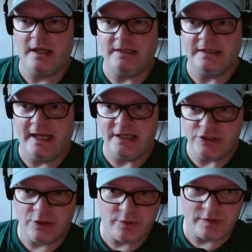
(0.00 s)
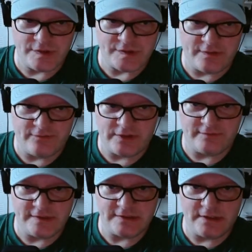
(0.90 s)
engaging with
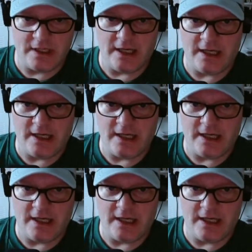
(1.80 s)
conservatives